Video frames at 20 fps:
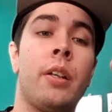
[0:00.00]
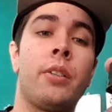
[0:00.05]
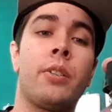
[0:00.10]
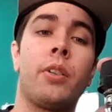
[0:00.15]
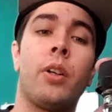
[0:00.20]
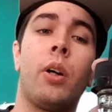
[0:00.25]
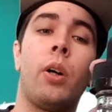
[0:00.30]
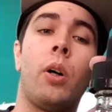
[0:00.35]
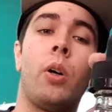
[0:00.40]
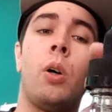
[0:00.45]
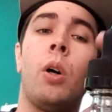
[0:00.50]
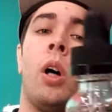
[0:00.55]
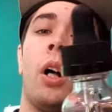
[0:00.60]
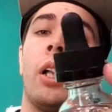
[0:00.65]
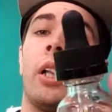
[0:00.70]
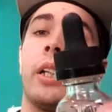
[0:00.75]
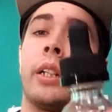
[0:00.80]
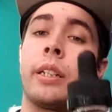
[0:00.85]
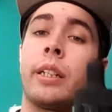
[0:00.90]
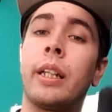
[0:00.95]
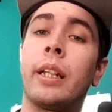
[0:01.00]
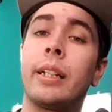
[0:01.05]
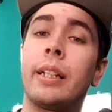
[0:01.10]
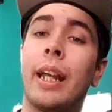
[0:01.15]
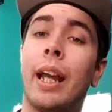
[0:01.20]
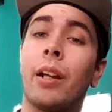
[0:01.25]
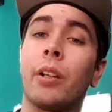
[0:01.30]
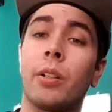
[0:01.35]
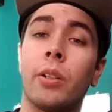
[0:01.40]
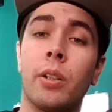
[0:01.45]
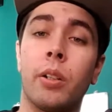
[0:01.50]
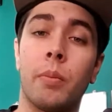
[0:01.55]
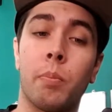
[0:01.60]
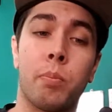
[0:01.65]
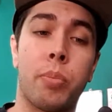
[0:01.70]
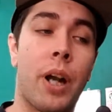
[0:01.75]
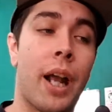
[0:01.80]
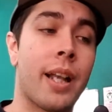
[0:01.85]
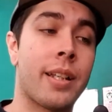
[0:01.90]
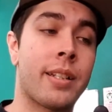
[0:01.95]
So let's get down to
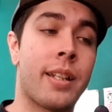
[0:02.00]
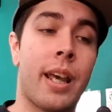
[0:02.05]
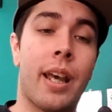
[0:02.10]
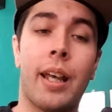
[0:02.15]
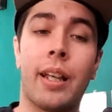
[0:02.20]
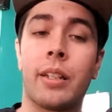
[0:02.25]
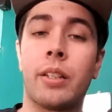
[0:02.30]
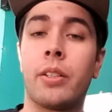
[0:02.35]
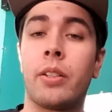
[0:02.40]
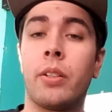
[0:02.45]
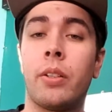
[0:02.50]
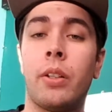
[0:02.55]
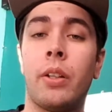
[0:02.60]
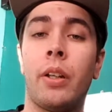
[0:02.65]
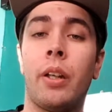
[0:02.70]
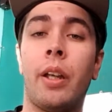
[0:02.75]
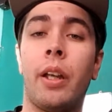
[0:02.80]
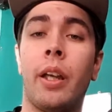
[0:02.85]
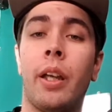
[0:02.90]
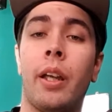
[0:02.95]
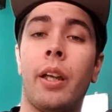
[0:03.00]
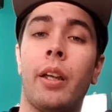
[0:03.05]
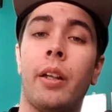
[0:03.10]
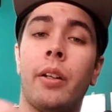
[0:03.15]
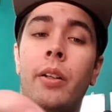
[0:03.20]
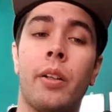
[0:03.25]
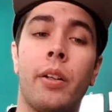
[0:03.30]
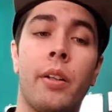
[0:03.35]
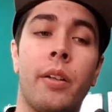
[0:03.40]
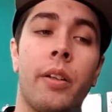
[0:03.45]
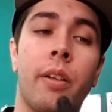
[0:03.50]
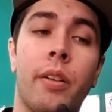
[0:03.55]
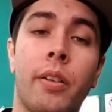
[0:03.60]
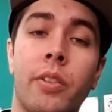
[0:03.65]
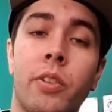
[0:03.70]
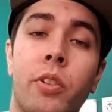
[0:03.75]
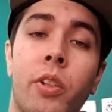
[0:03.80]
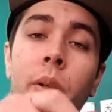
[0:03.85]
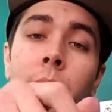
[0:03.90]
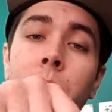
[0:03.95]
brass tacks and
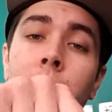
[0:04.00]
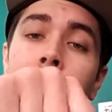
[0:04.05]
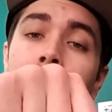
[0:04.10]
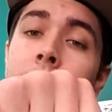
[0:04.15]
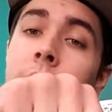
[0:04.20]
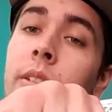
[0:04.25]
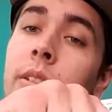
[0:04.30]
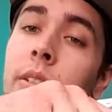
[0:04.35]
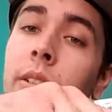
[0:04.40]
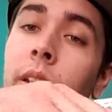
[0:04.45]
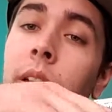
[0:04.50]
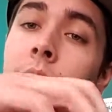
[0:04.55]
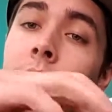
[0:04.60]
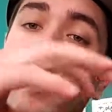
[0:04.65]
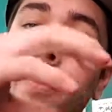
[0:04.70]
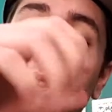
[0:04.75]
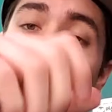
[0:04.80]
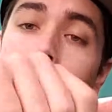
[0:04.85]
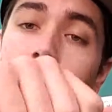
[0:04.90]
drip this and